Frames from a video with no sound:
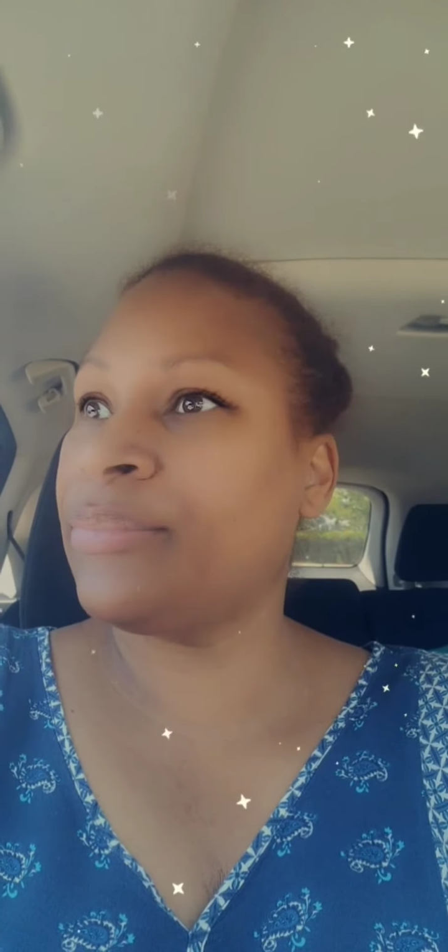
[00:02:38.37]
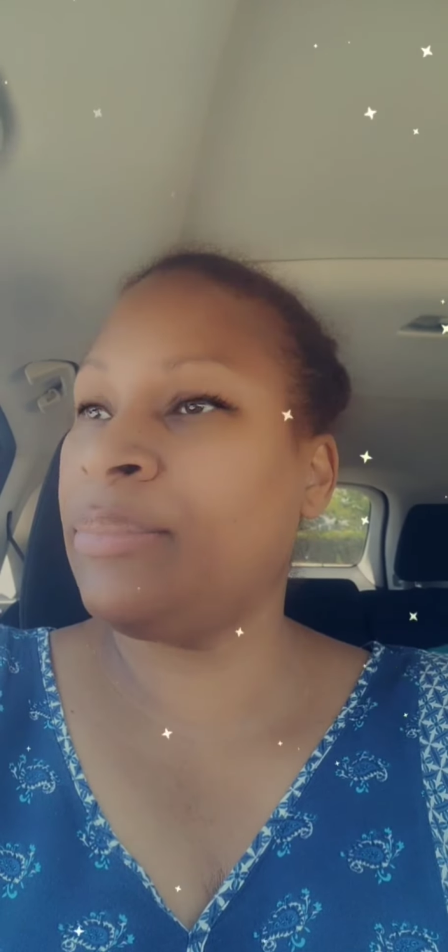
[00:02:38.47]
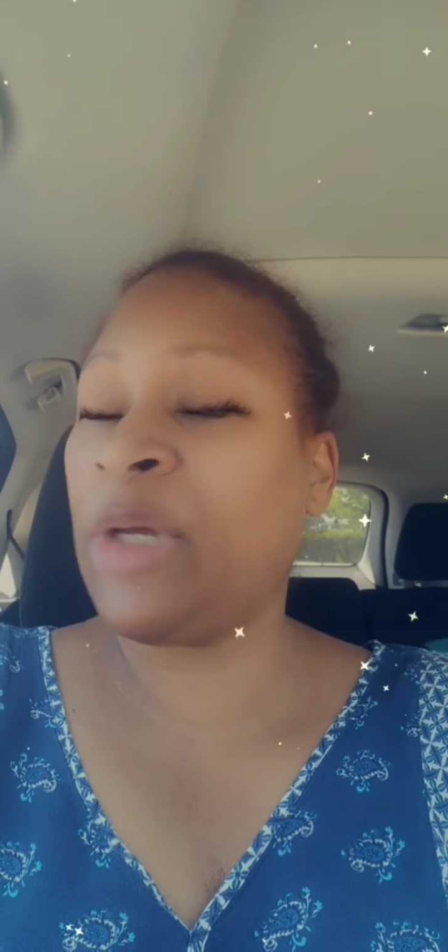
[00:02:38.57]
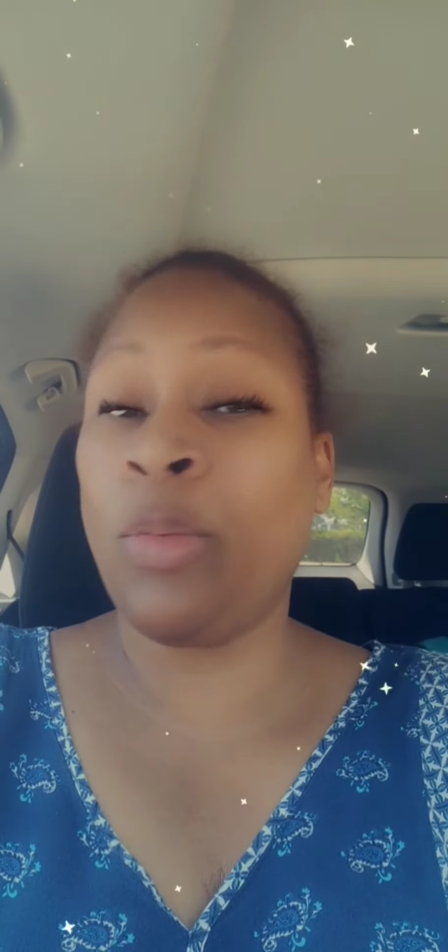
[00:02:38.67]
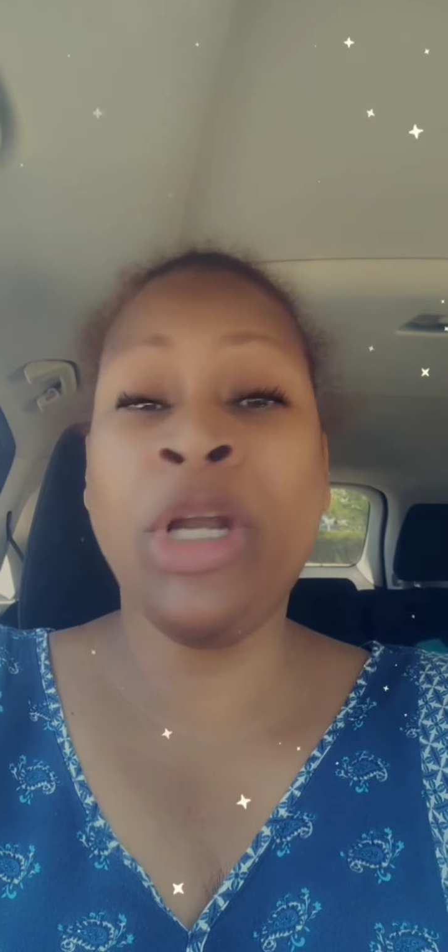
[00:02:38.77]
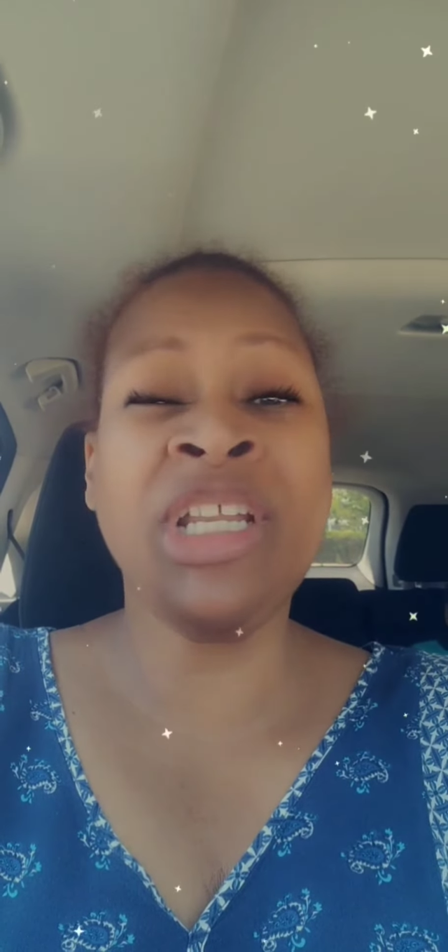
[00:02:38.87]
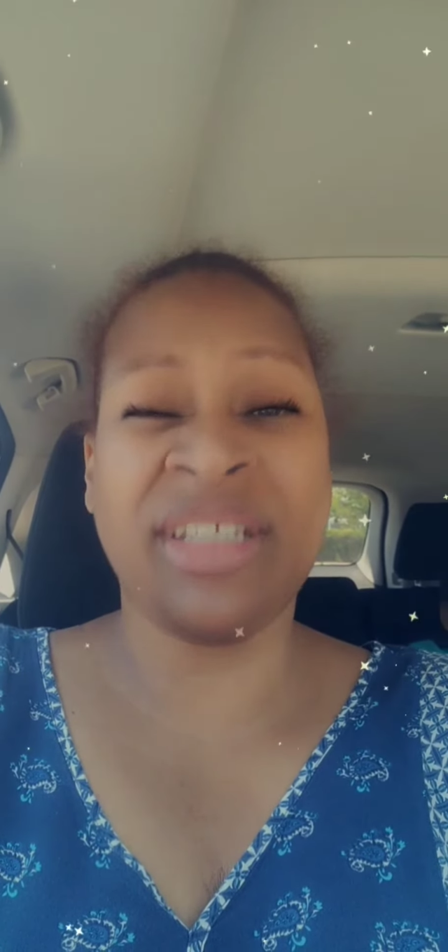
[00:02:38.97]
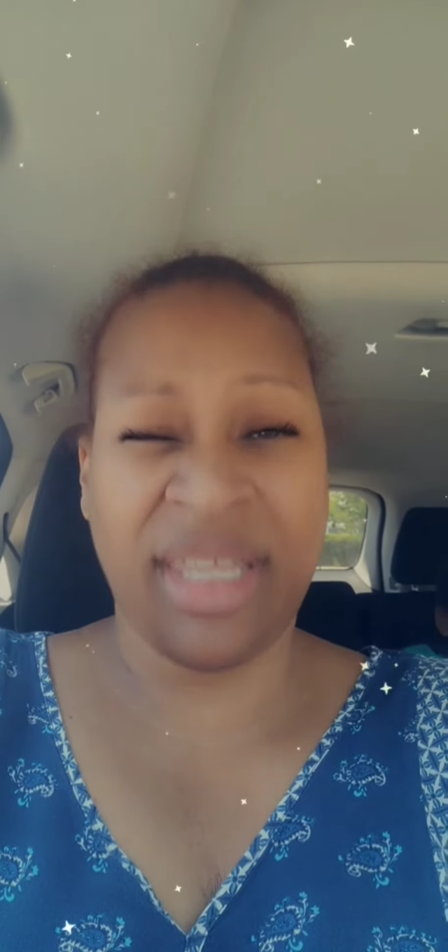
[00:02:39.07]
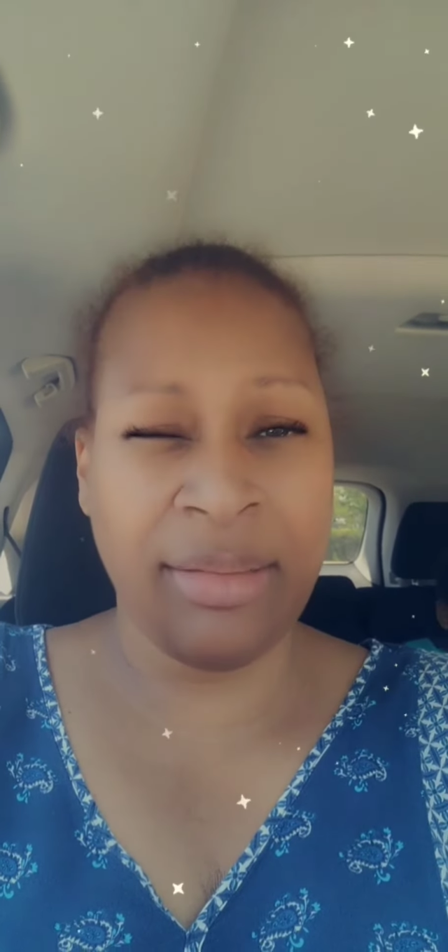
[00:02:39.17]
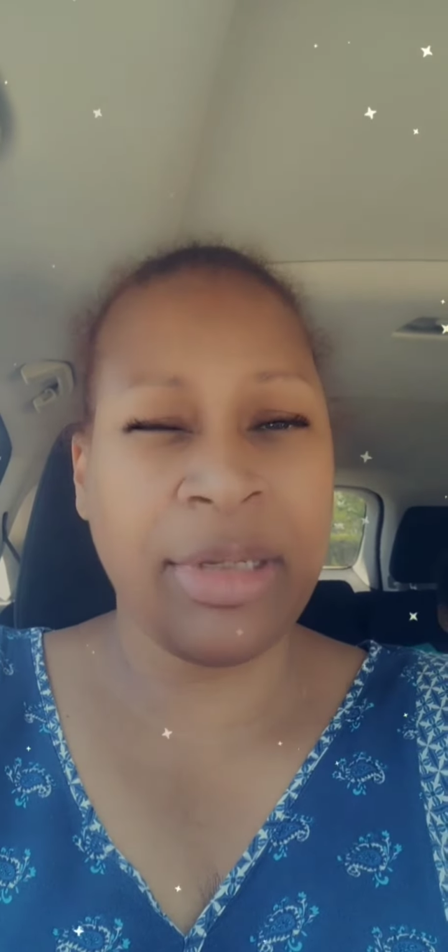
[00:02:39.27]
But we're gonna
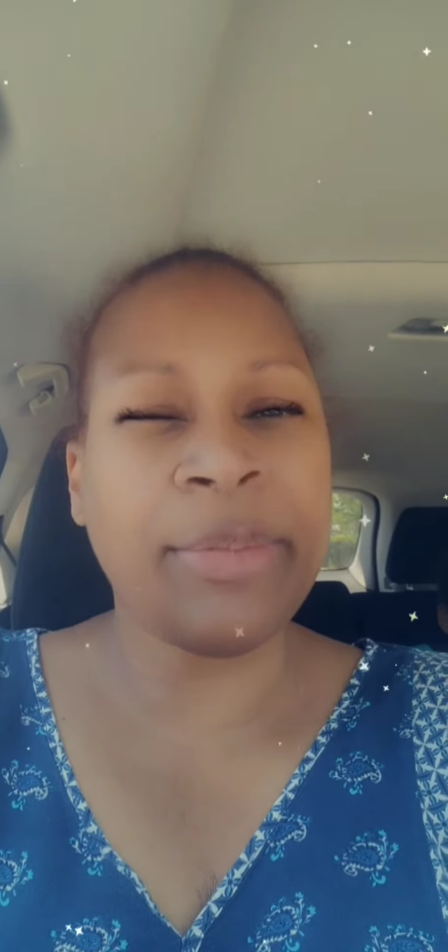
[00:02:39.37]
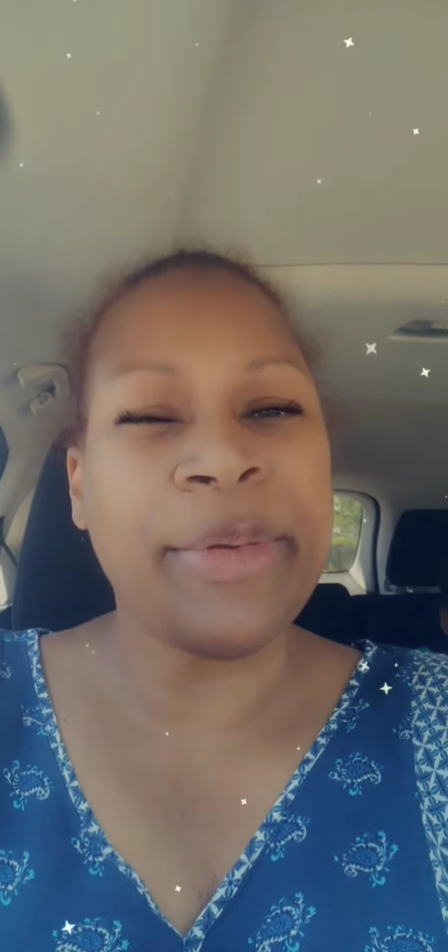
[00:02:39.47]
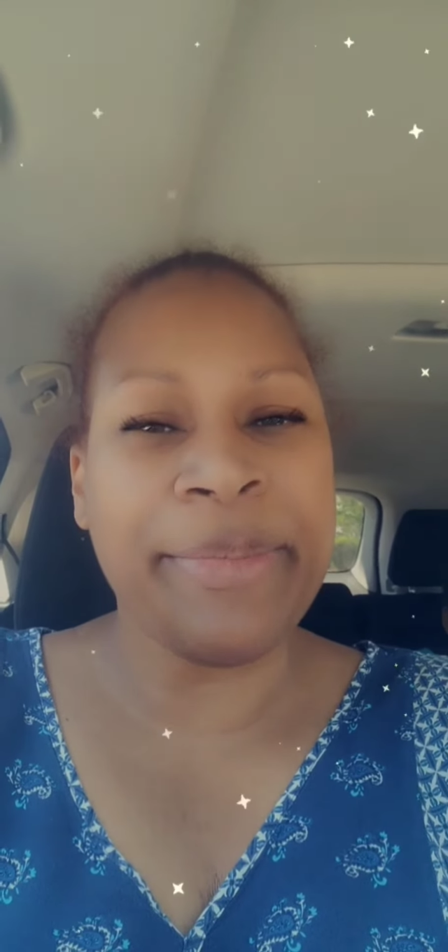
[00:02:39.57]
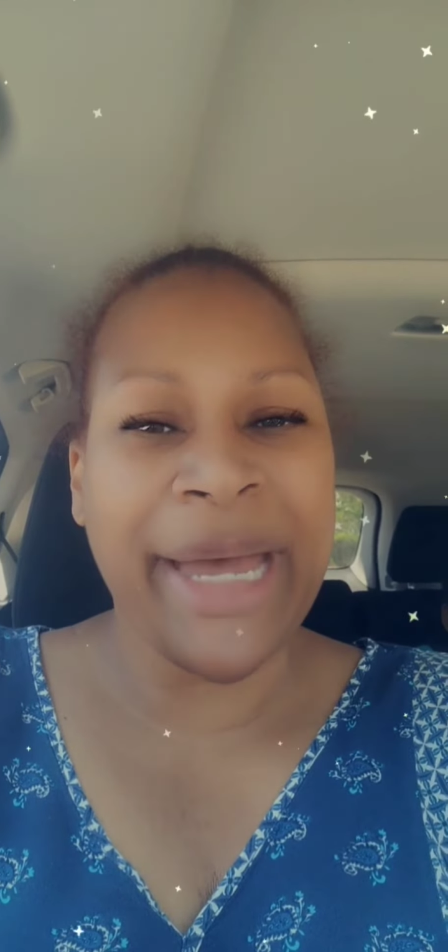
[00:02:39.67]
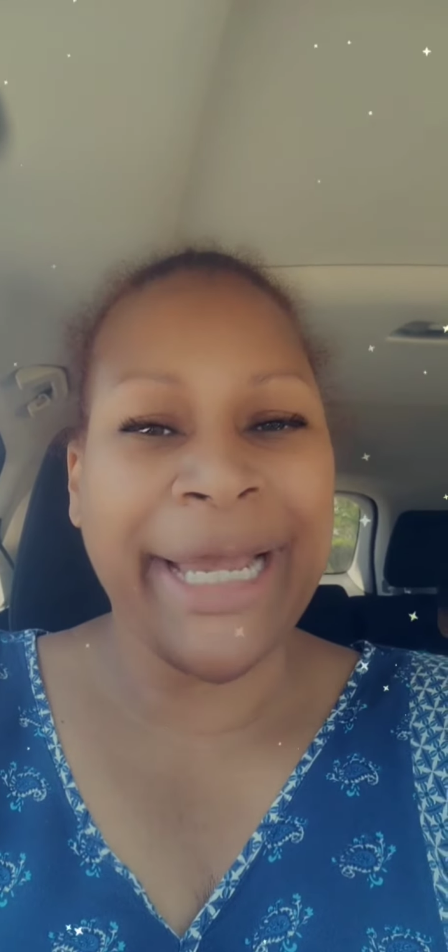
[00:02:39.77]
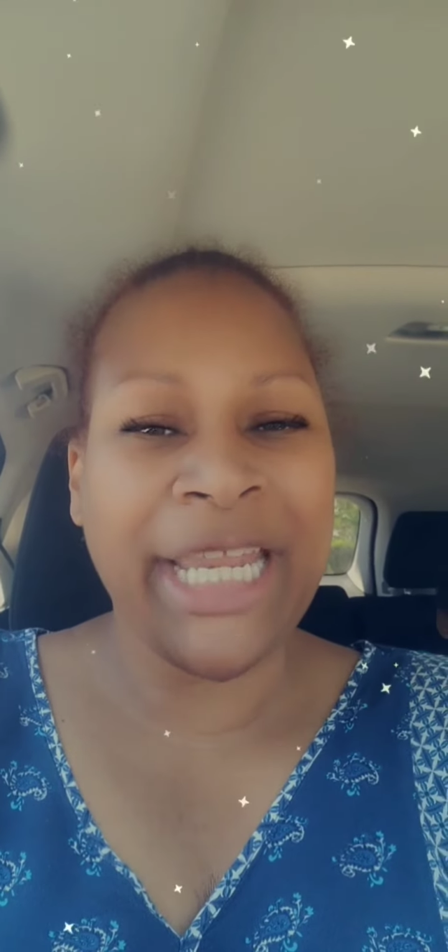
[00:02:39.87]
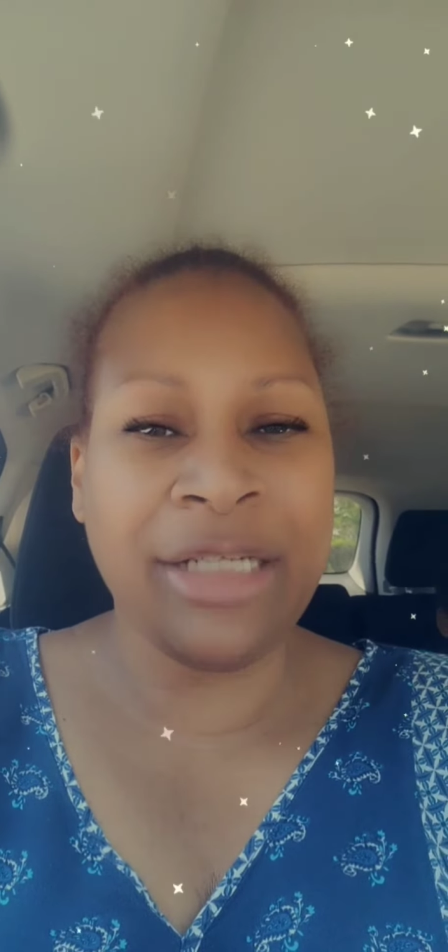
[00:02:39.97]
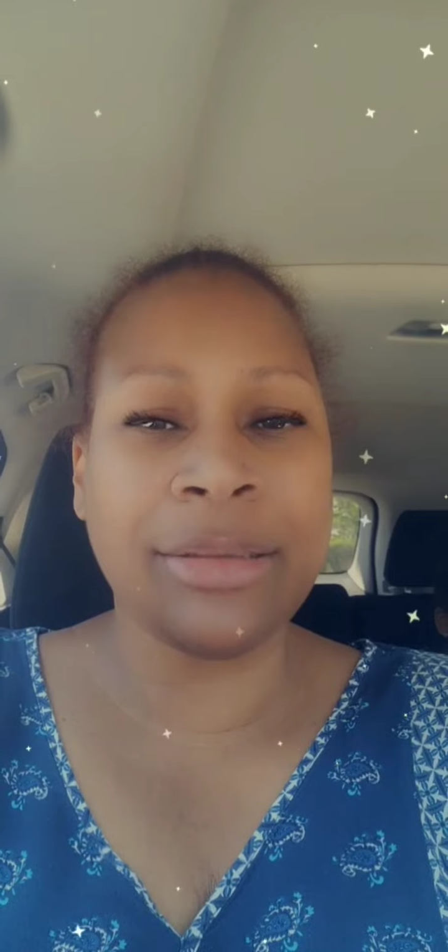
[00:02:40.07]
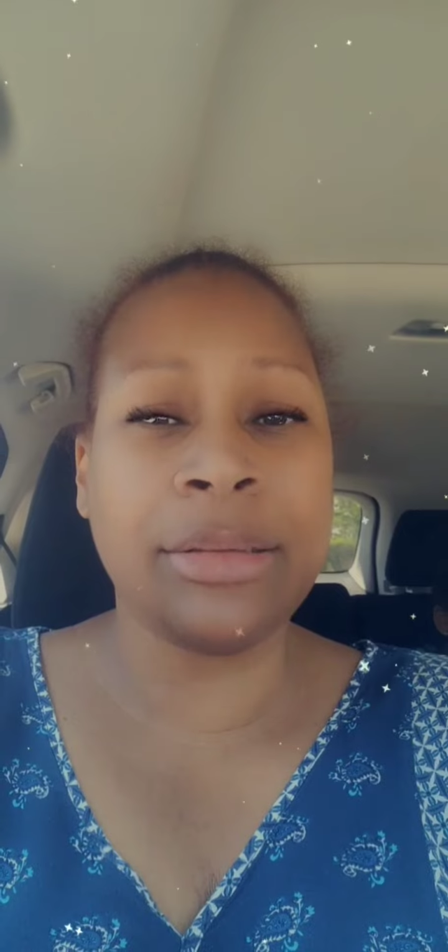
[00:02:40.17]
keep coming back here